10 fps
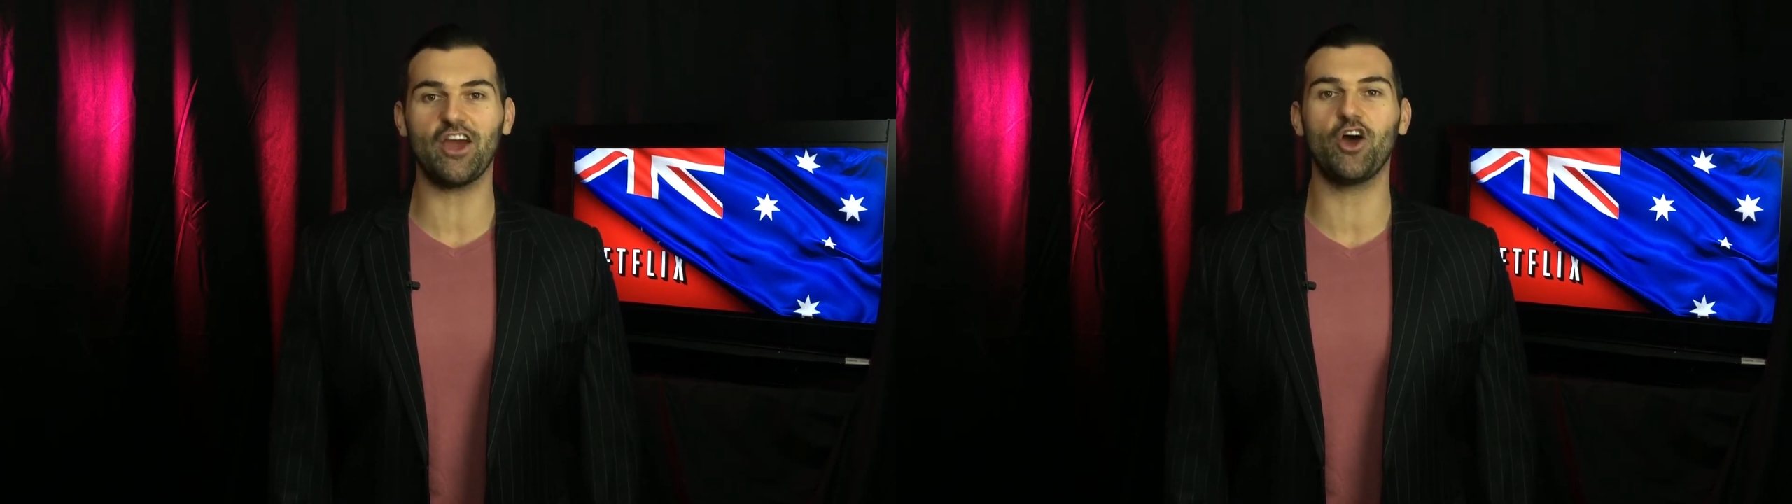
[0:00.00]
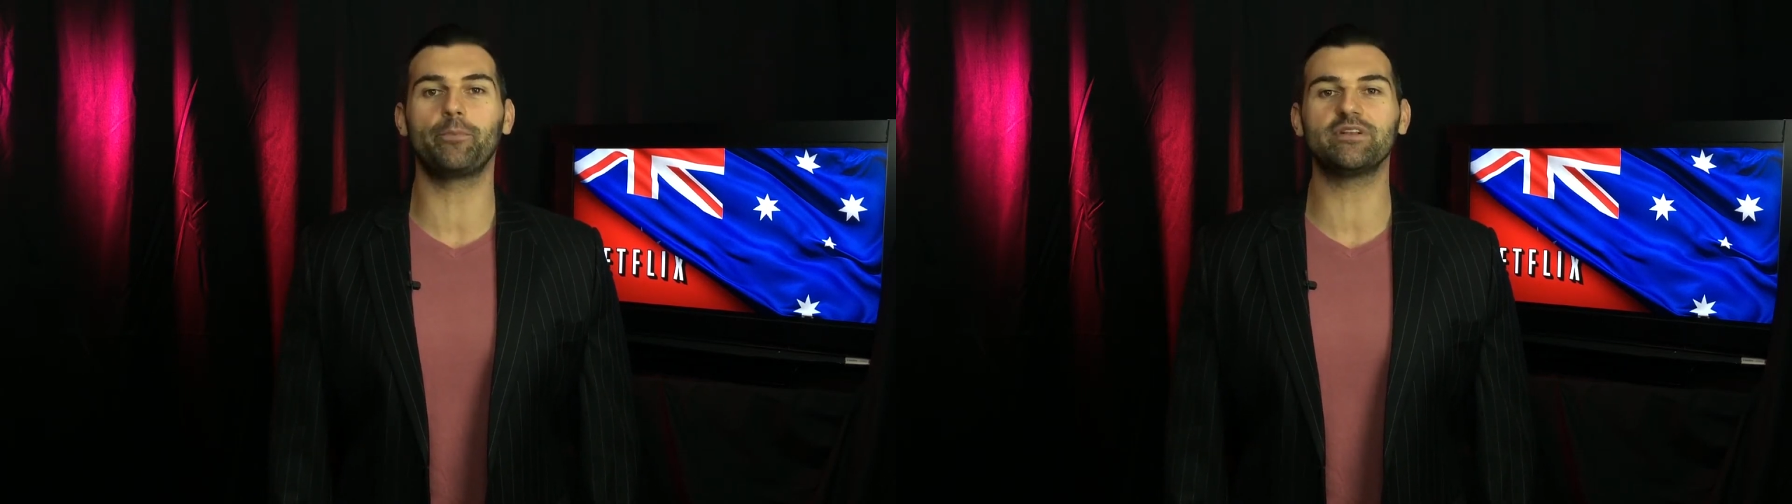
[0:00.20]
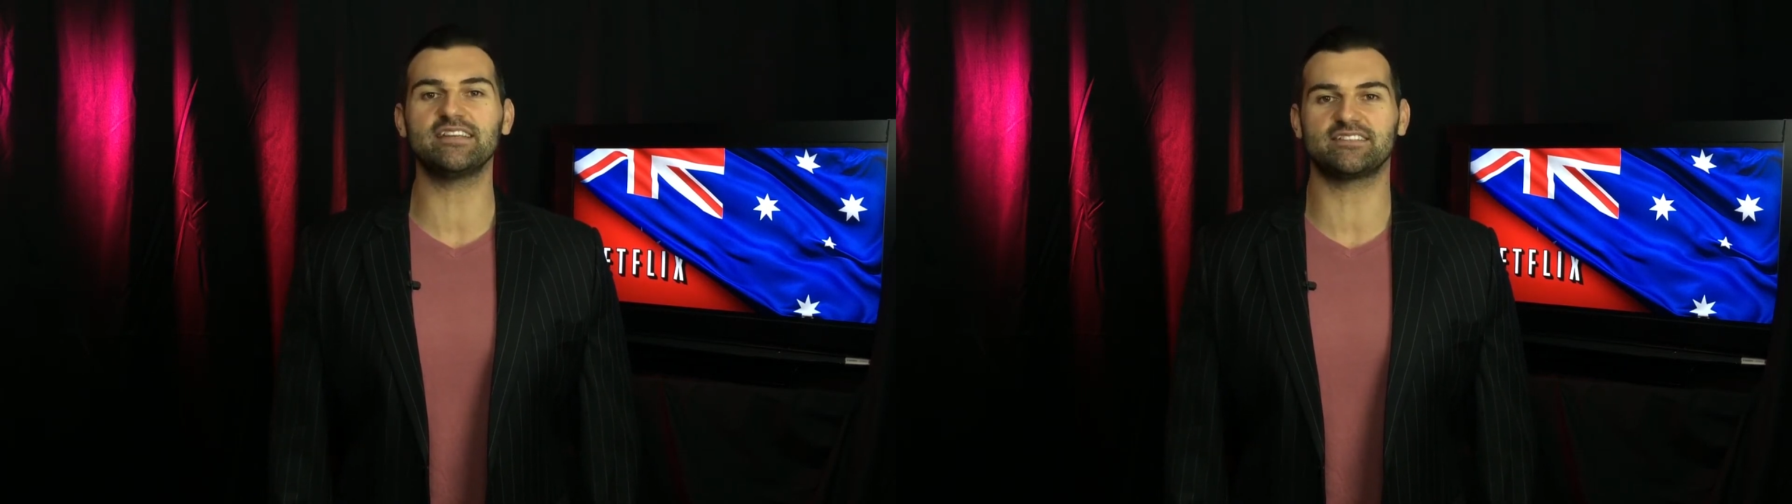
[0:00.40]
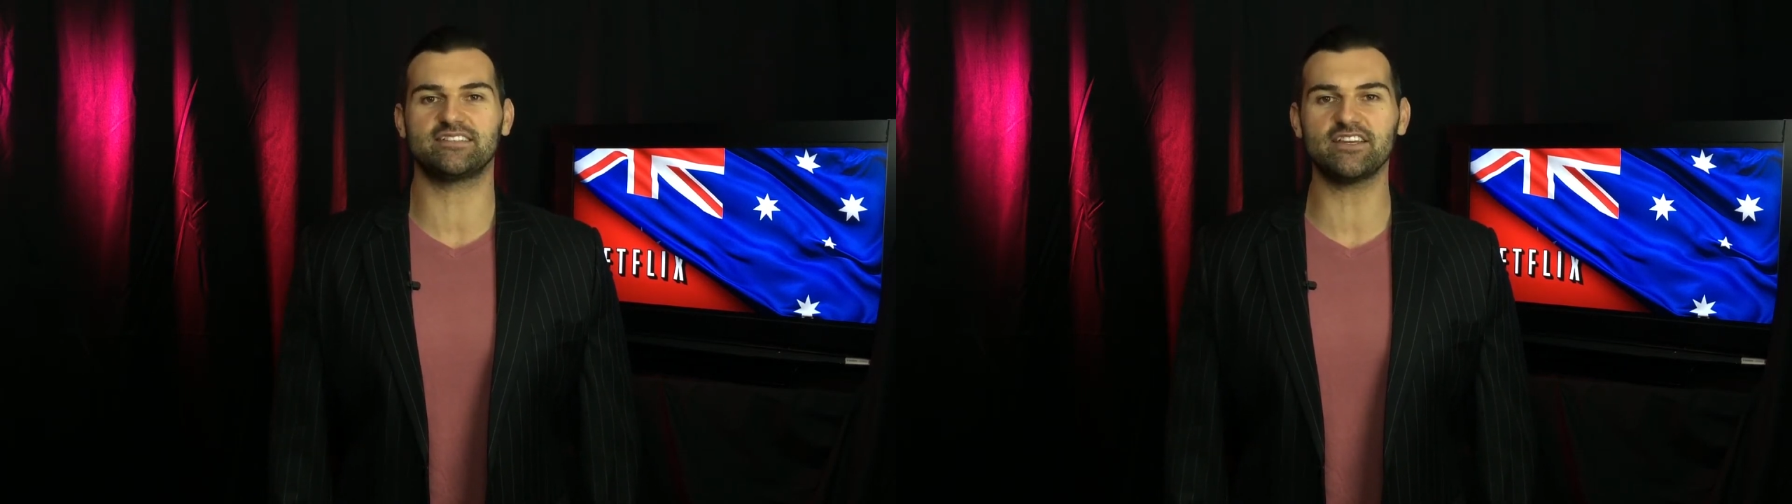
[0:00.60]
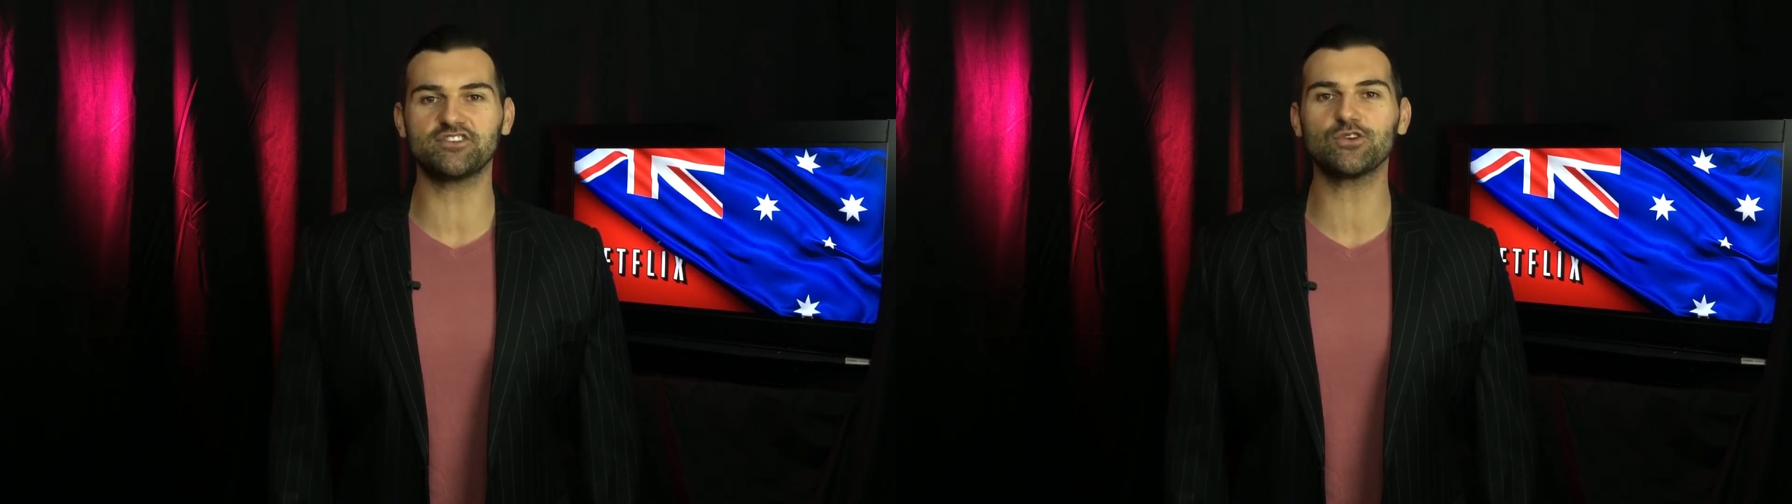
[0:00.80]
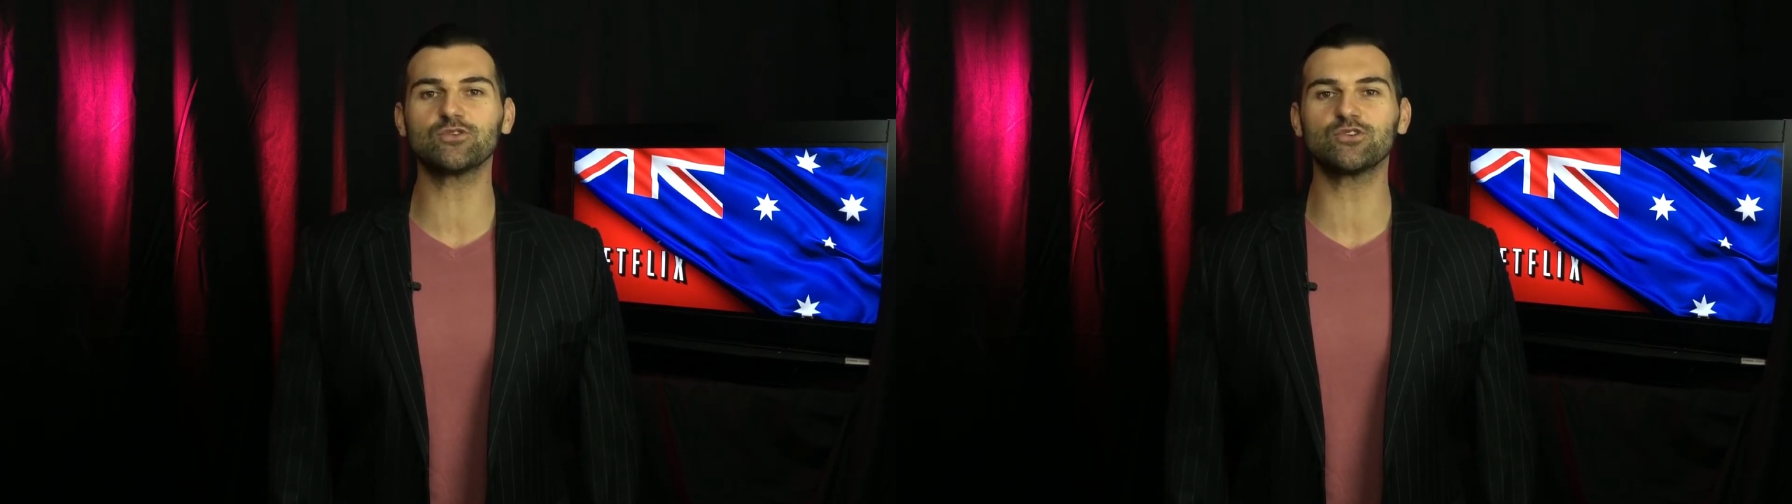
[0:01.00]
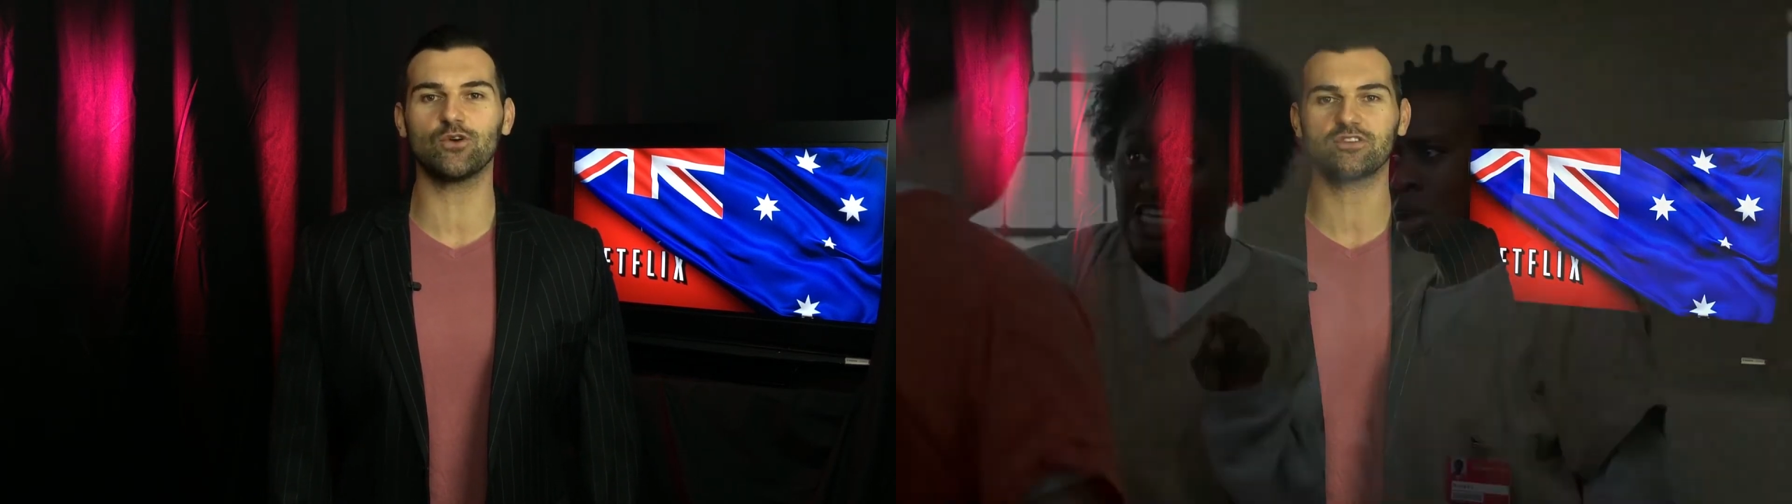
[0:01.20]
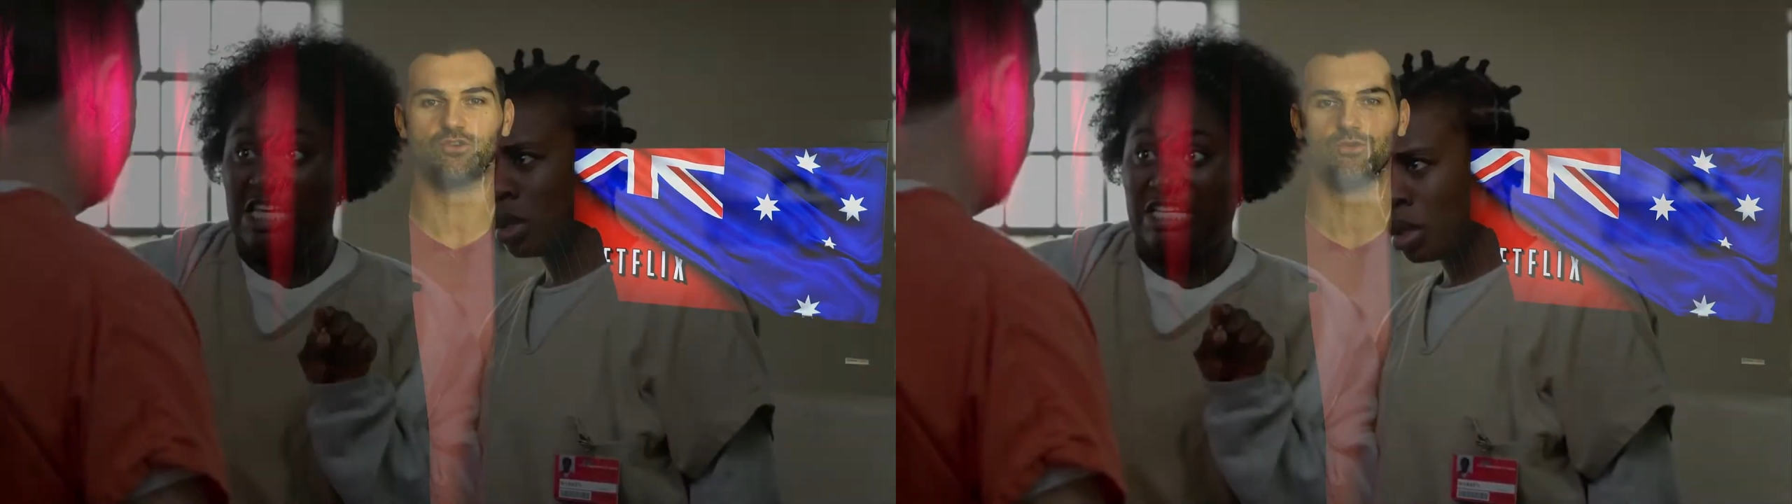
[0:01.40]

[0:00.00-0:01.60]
opened its digital doors to